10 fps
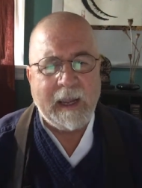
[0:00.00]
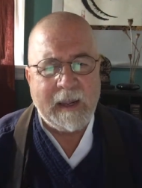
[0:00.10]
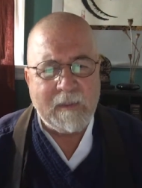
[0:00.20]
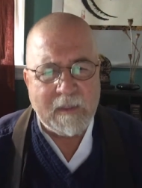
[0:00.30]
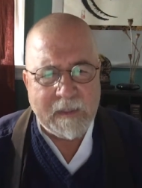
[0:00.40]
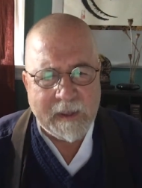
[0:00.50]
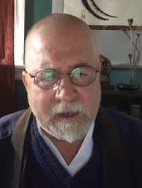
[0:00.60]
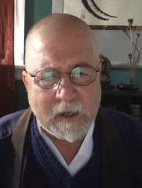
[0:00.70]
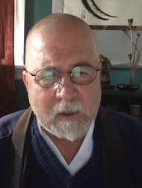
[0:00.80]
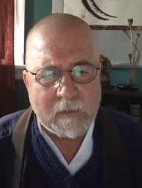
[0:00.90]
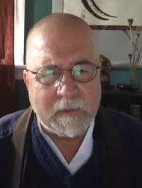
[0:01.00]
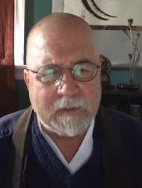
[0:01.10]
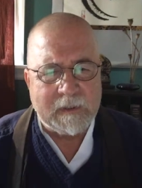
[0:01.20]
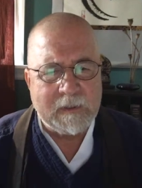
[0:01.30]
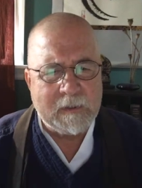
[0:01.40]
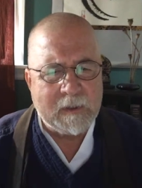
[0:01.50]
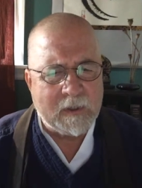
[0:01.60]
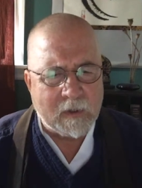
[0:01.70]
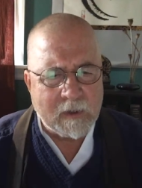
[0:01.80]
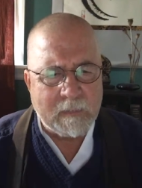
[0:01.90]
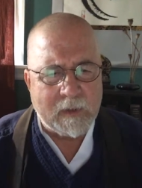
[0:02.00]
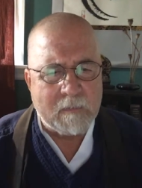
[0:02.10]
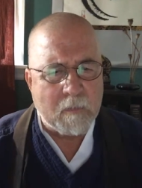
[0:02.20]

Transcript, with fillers: And there the Dharma